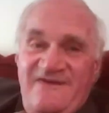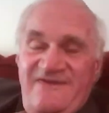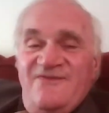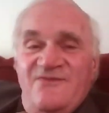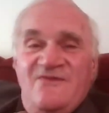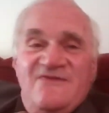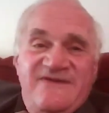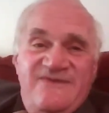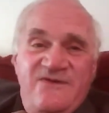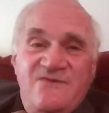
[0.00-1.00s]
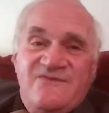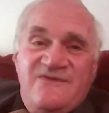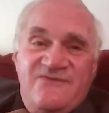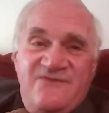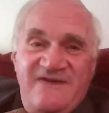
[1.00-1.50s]
and that's all they do
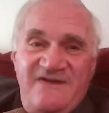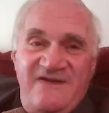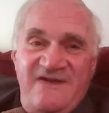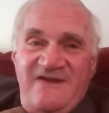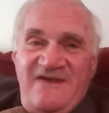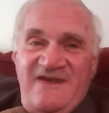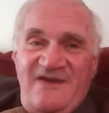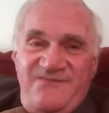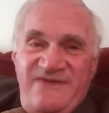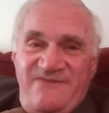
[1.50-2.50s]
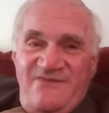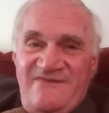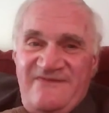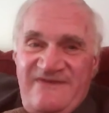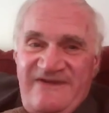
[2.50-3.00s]
to try to help
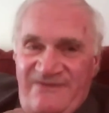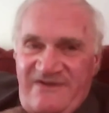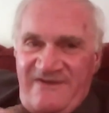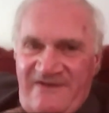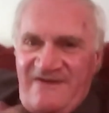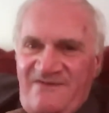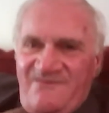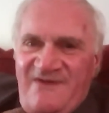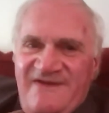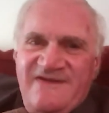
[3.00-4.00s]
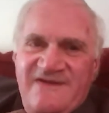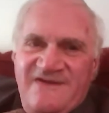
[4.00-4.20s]
people get that kind of money.